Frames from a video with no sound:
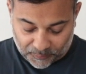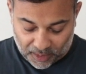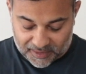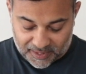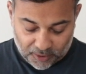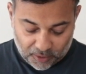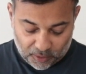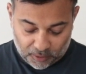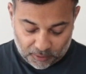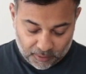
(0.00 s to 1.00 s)

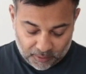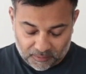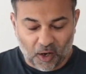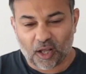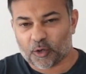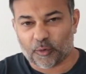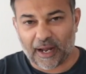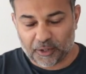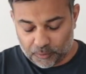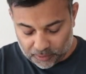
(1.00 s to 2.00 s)
until all the
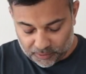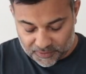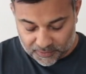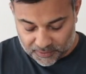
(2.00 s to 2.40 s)
granules